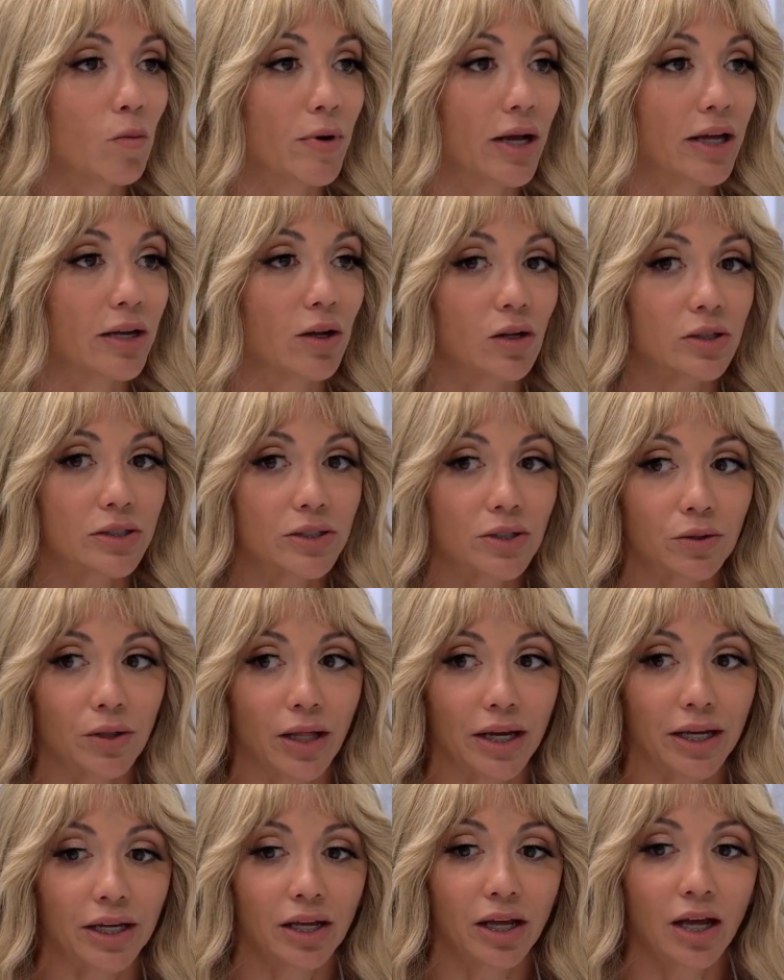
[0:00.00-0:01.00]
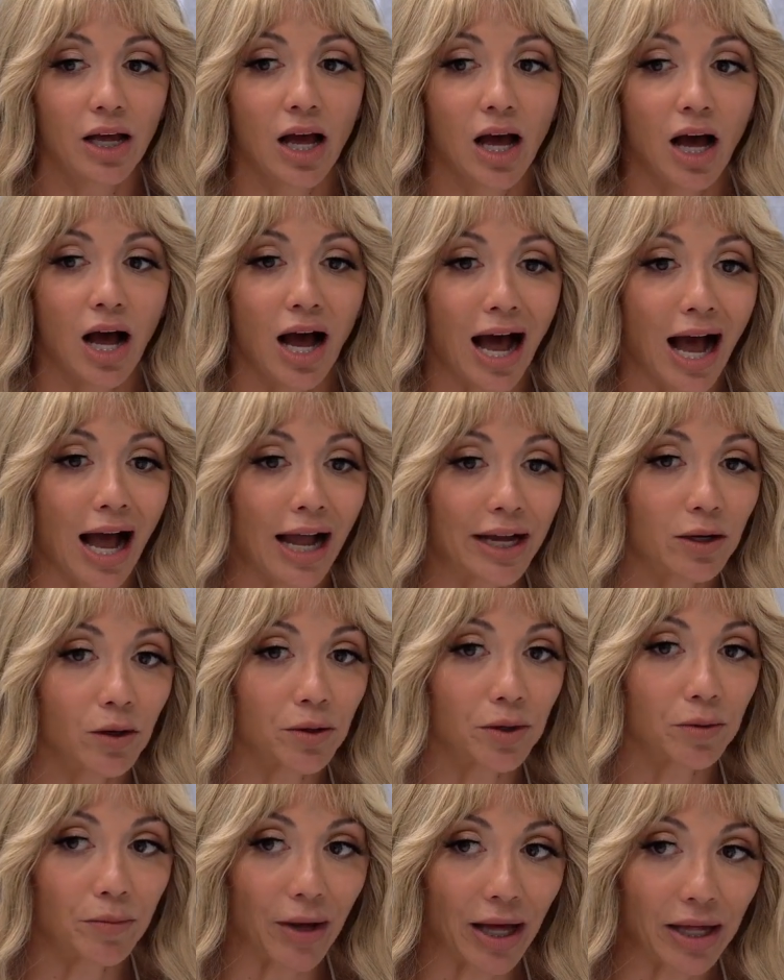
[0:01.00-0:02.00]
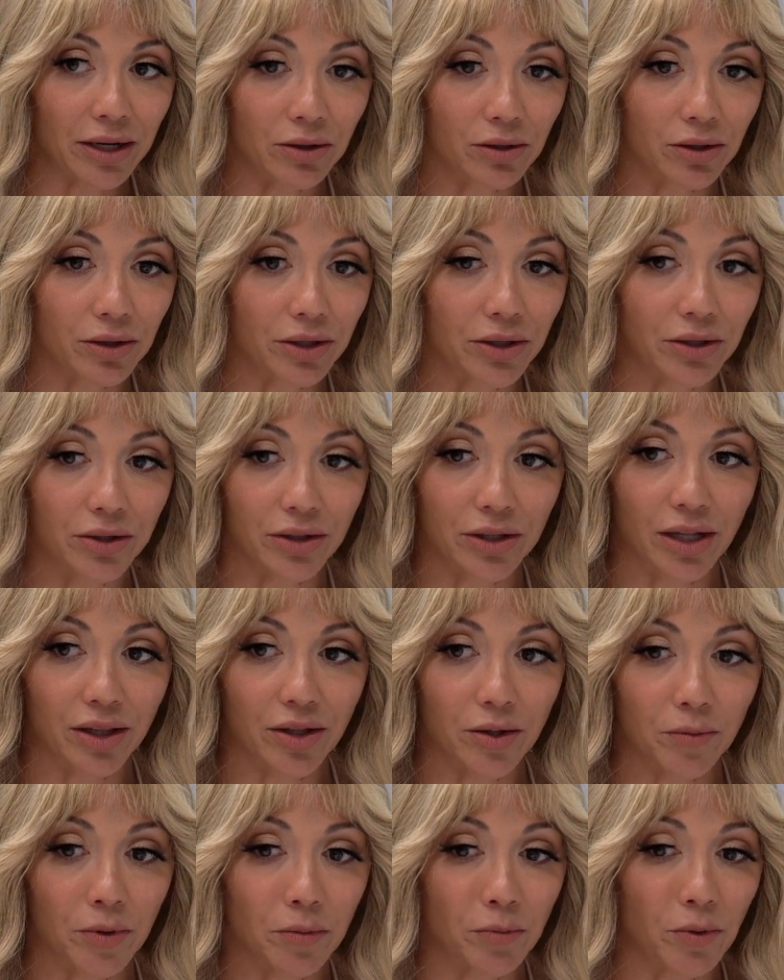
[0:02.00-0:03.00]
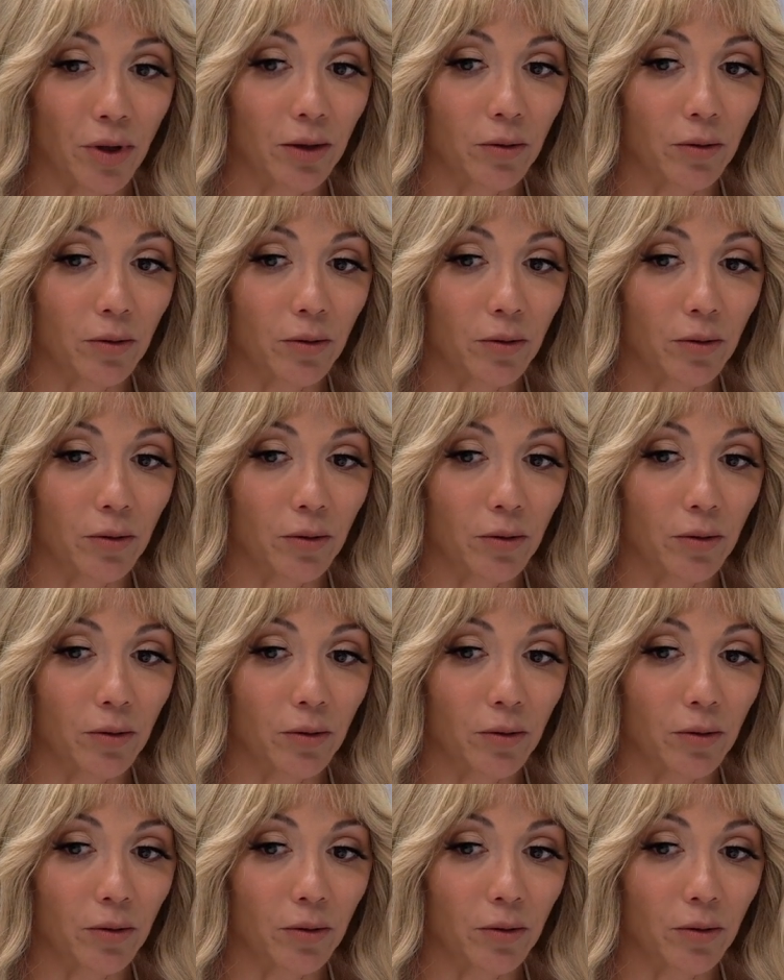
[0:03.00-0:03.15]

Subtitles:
And also, like, I go to bed earlier than other people.